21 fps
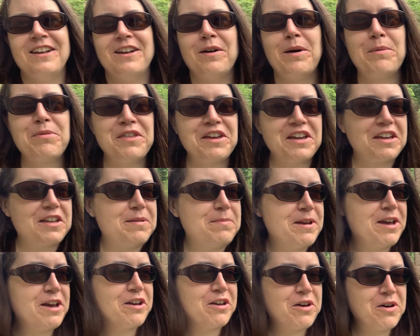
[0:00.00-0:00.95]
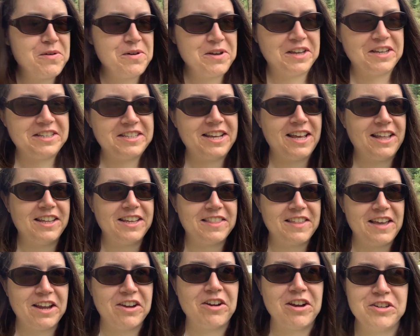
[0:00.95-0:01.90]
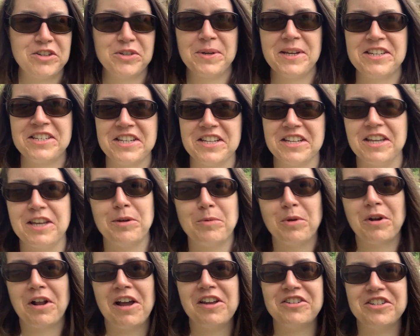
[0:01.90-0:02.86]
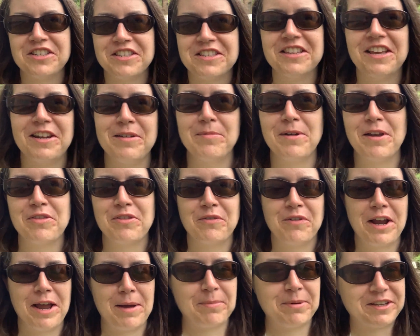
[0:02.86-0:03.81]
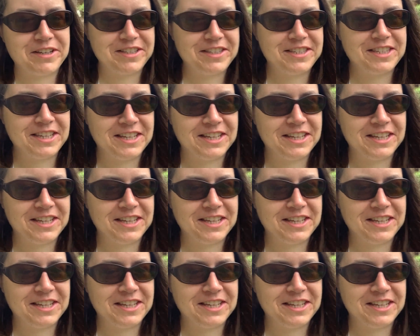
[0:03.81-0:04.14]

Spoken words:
I'm thinking about going and telling that graduation kid what I just said about the rapids.